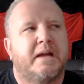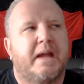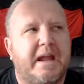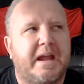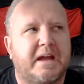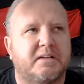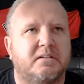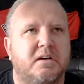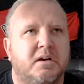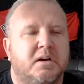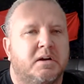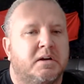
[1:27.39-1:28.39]
And
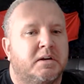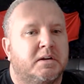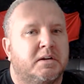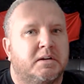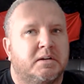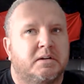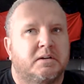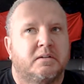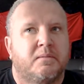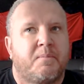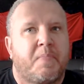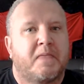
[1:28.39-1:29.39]

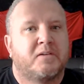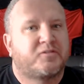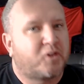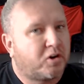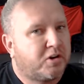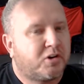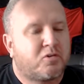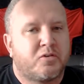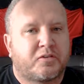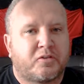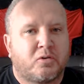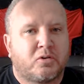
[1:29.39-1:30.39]
started to grow
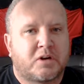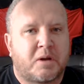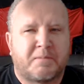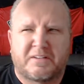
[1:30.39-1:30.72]
the solar company.